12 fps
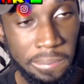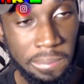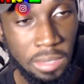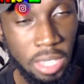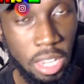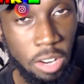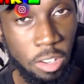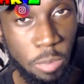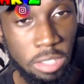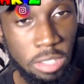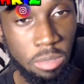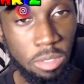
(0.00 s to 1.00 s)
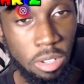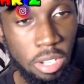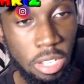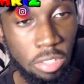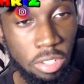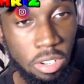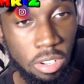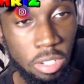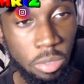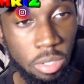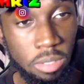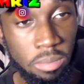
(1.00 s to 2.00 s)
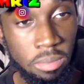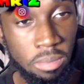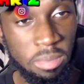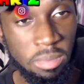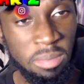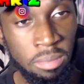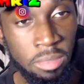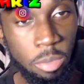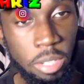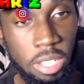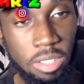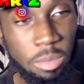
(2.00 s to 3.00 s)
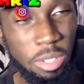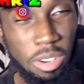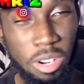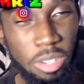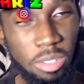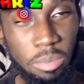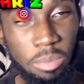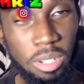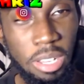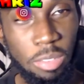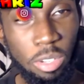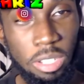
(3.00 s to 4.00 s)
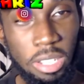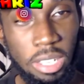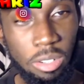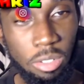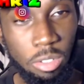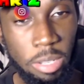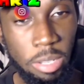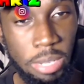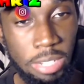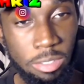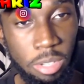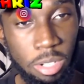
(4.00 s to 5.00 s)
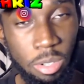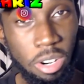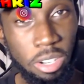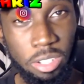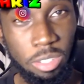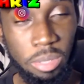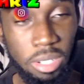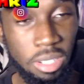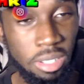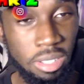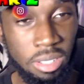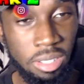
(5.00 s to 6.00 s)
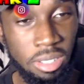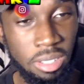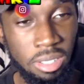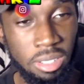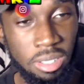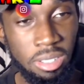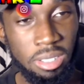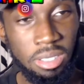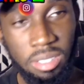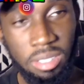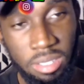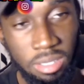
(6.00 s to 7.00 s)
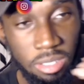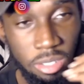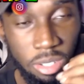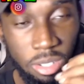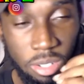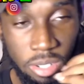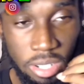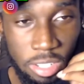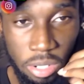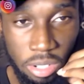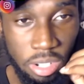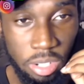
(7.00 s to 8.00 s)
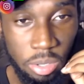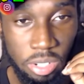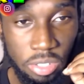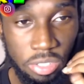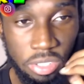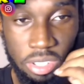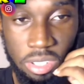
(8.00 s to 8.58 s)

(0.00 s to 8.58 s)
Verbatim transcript: They respect him though. He's not trying to argue with them. Why you got time to be arguing, bro? That's one thing I don't do about basketball. I don't argue, bro. Grown ass man arguing and shit.